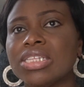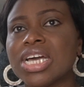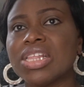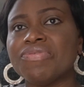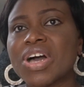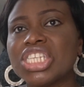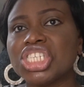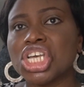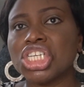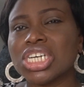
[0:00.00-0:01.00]
the
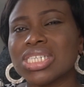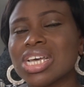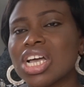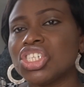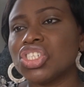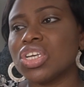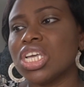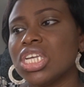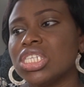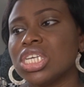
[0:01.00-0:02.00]
advantage attached to
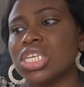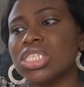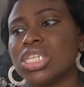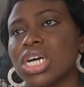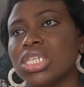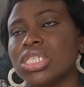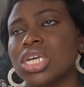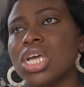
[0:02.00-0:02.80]
it is that